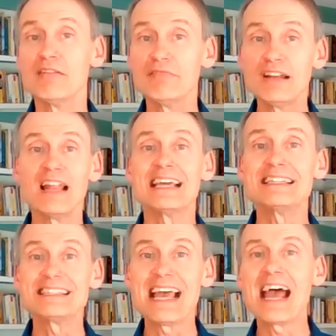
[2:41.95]

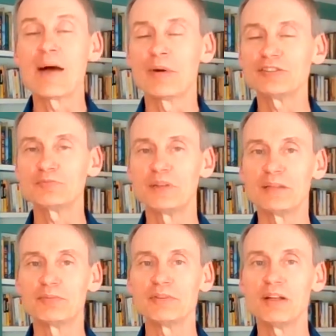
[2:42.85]
relate to how much
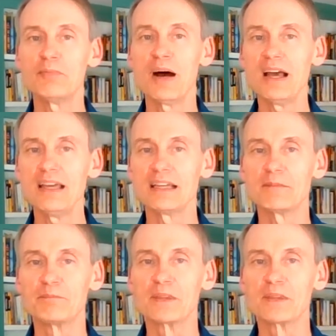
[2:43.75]
people are paying?